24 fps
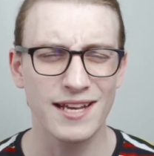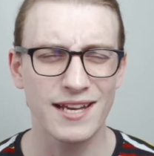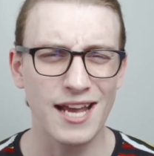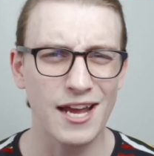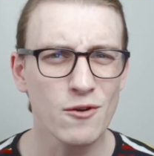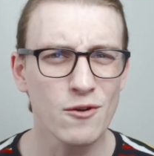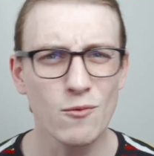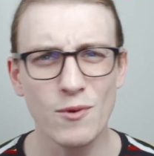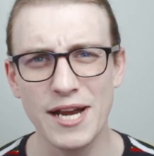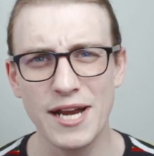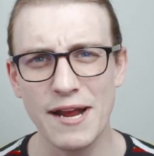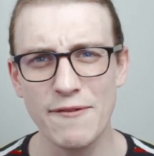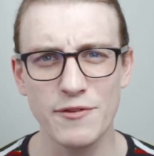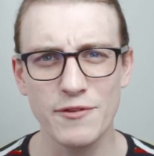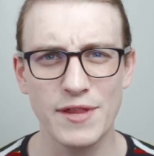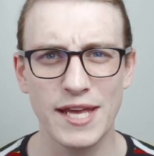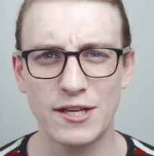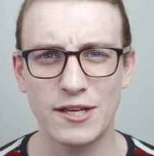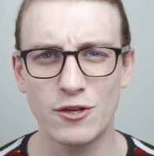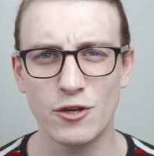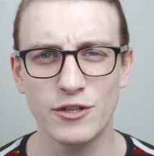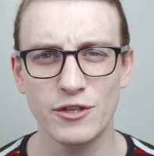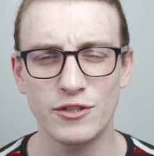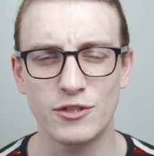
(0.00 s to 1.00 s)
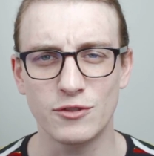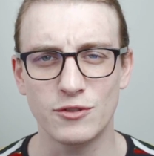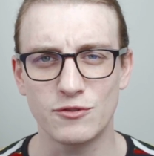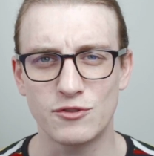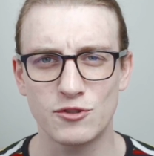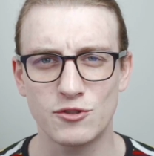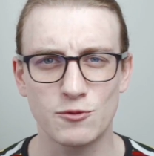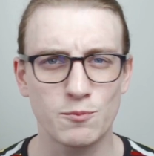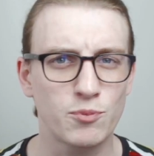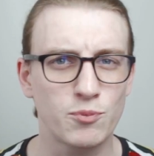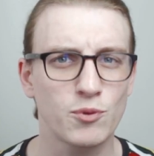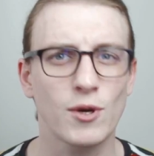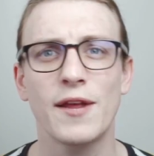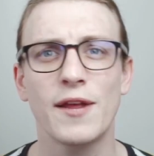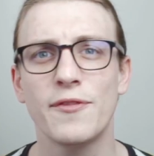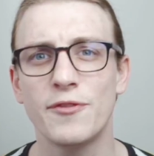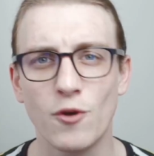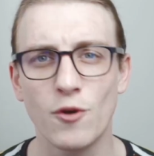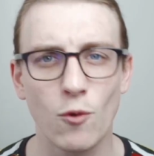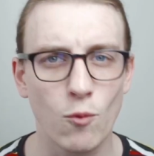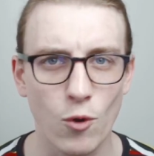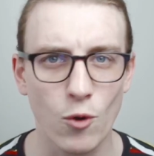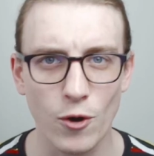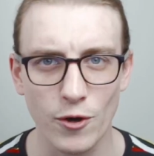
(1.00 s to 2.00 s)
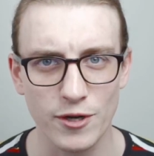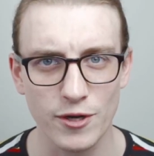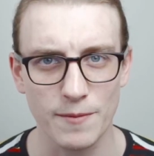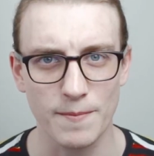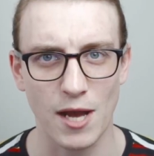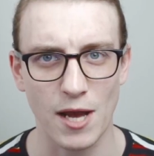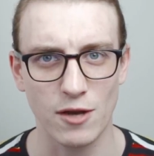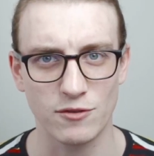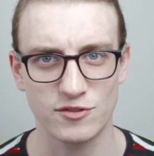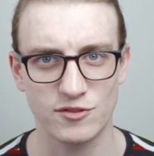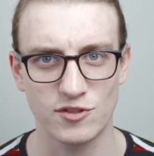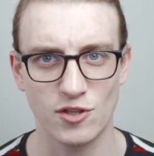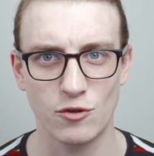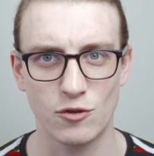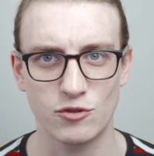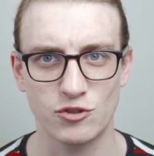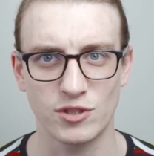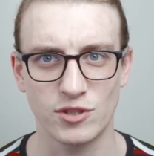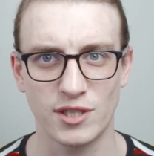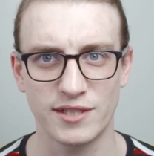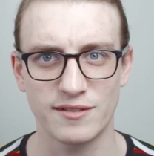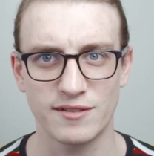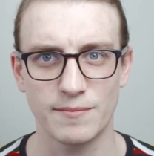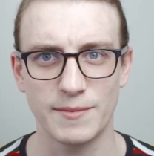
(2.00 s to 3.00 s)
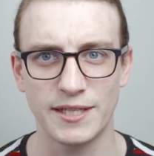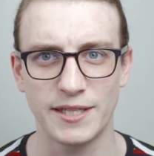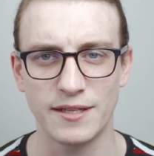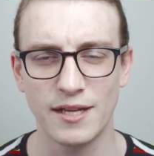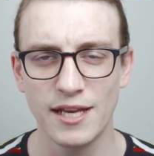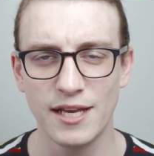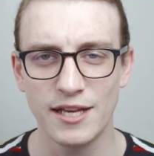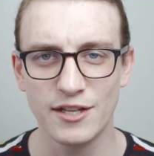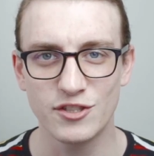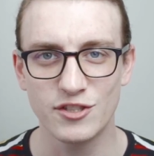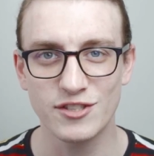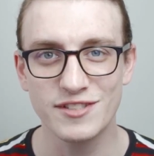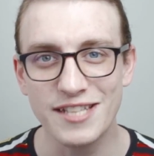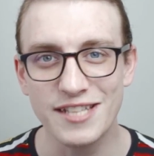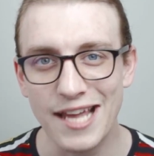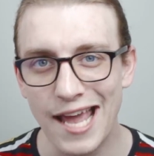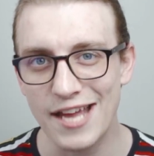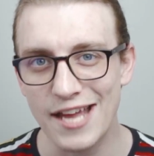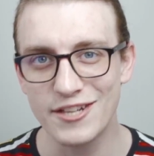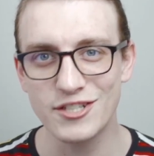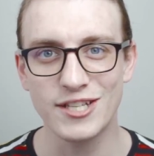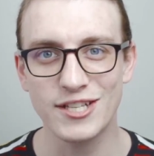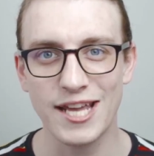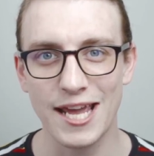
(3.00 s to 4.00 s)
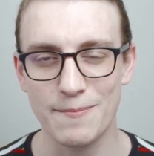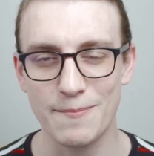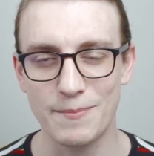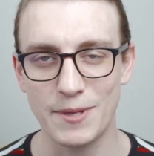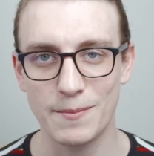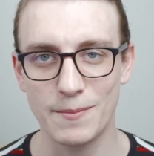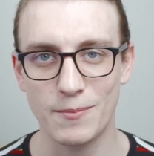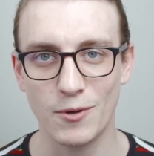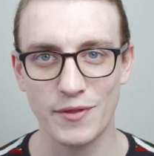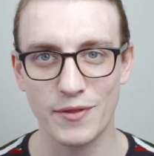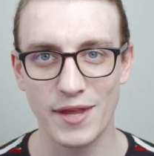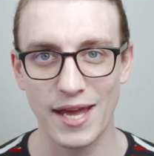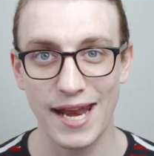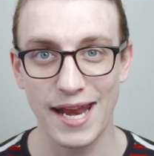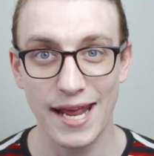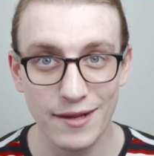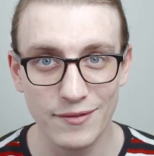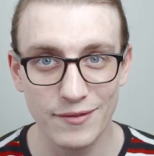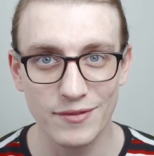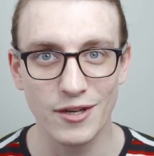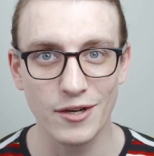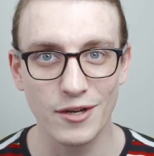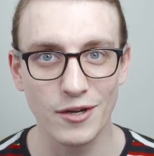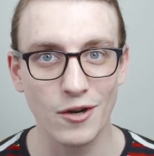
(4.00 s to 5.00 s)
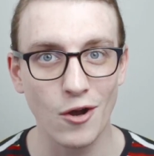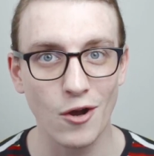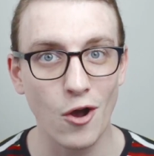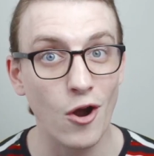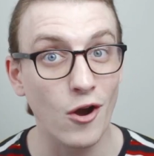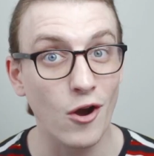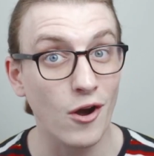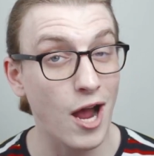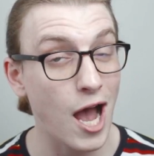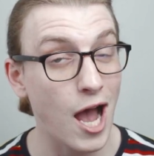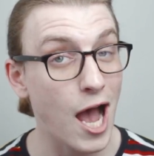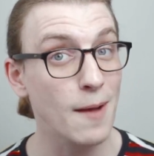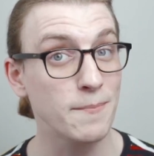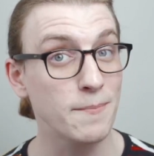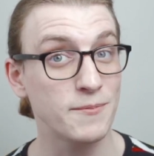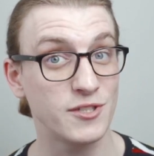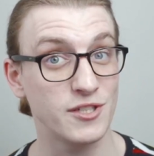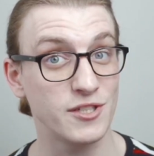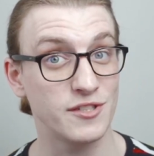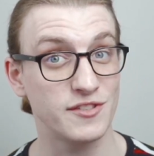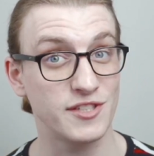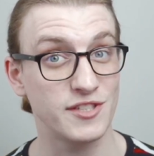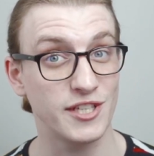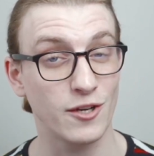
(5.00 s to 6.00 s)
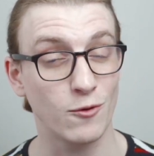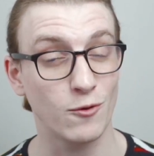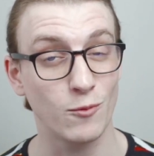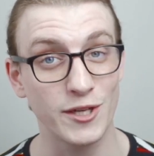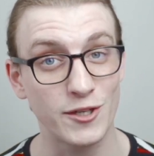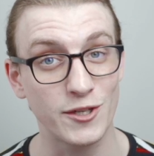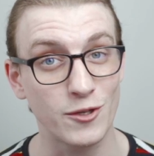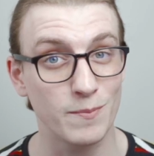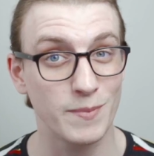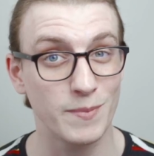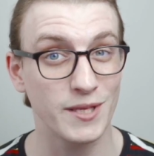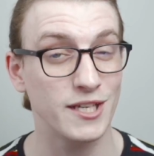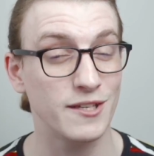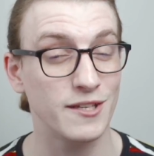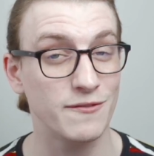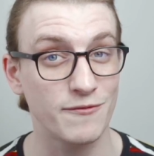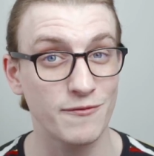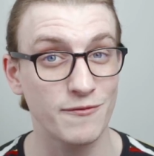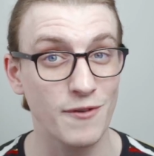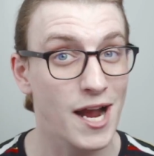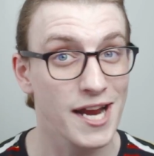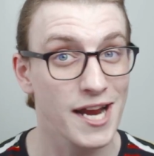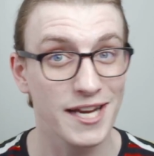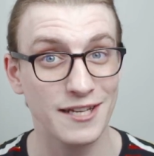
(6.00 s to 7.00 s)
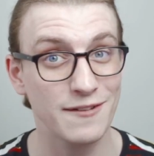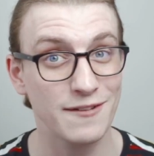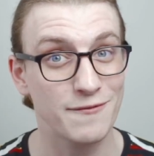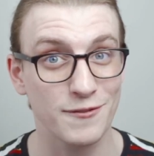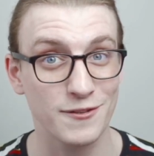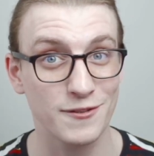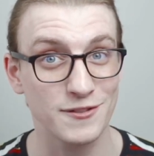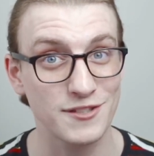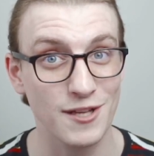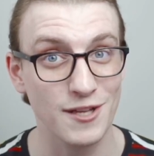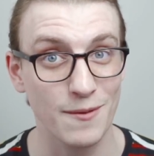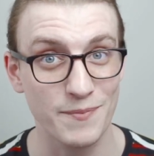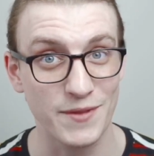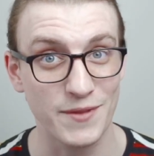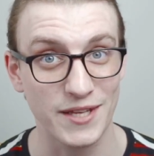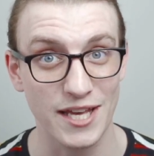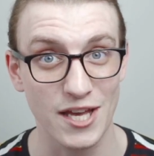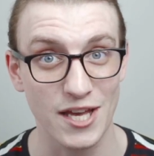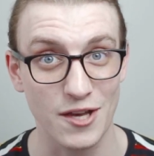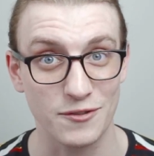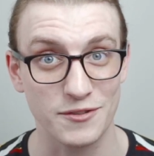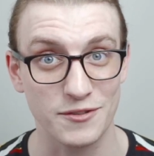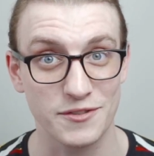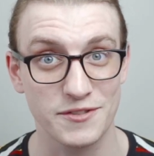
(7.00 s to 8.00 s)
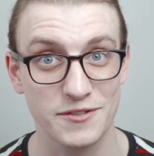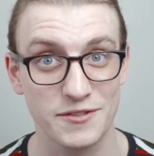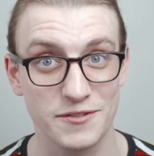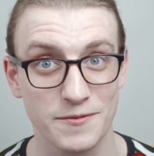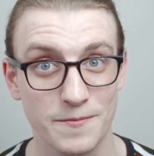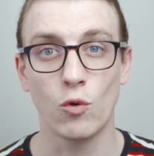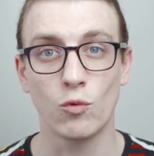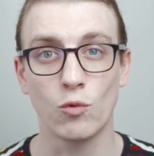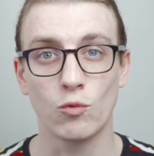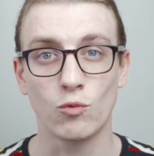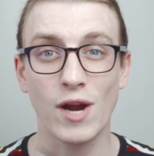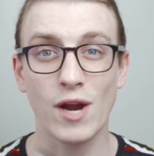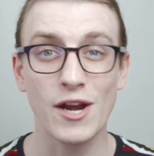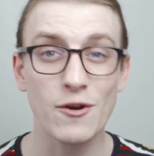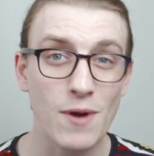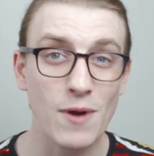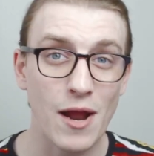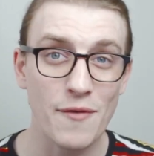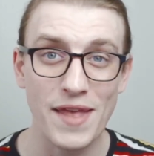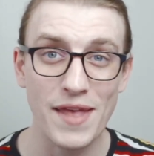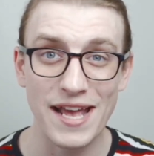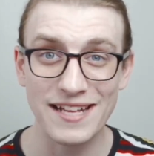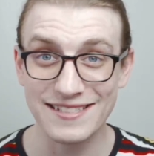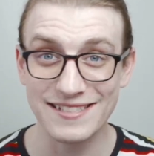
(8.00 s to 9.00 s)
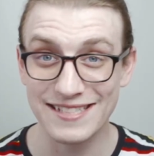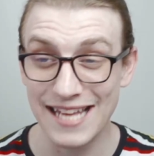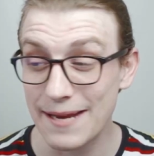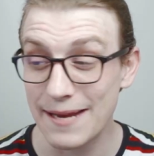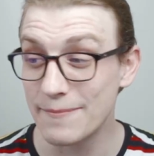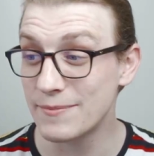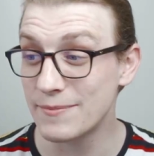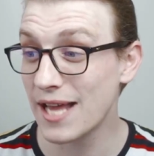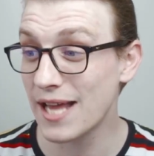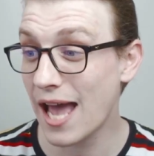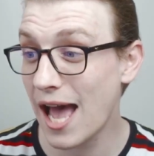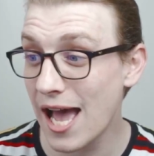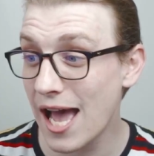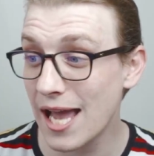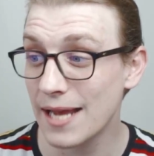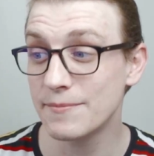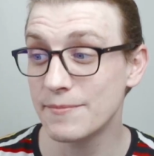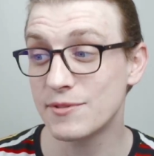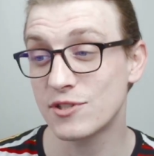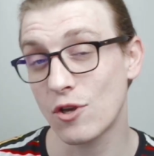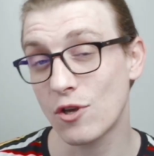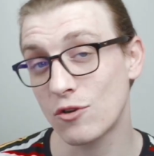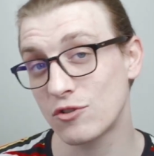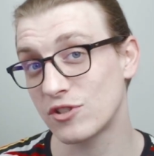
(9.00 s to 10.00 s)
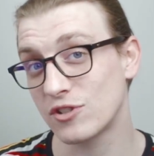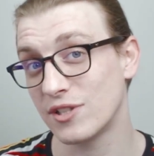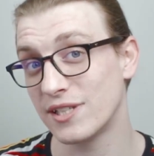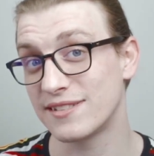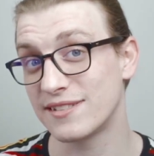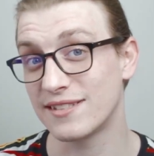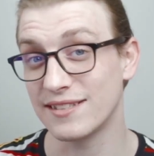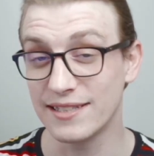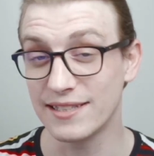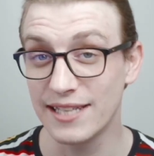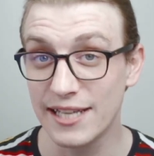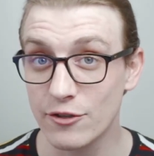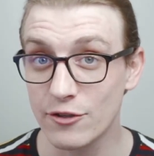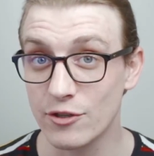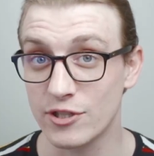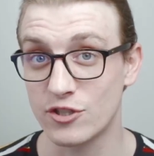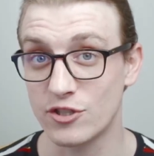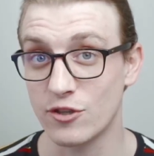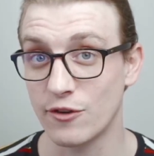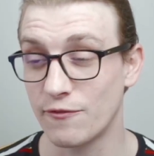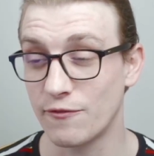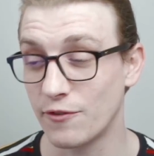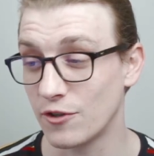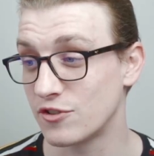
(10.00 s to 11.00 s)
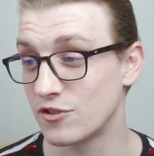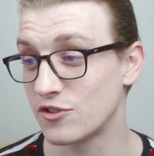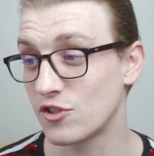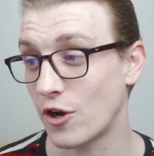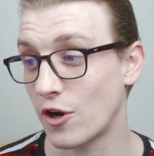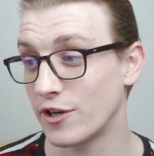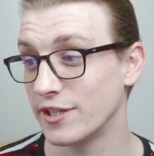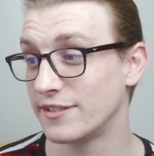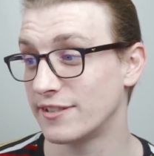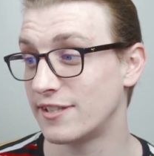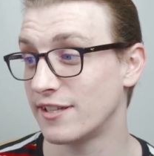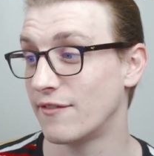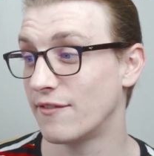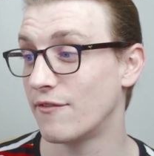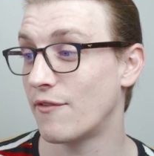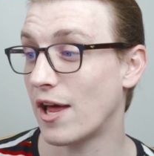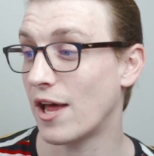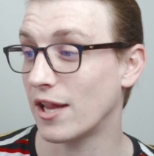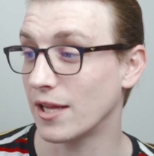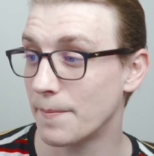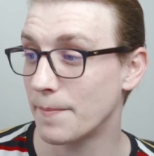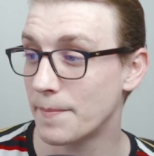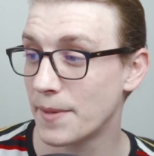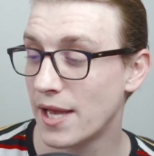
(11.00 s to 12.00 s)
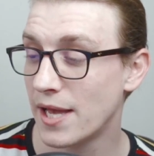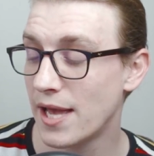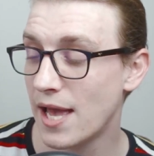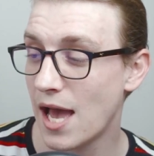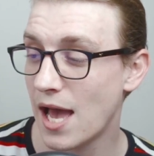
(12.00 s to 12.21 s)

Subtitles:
kind of whatever they could to spread the word about socialism and just to educate people that, hey, there are options here. We could be fighting for something else. Right around that same time, socialist literature first started to develop.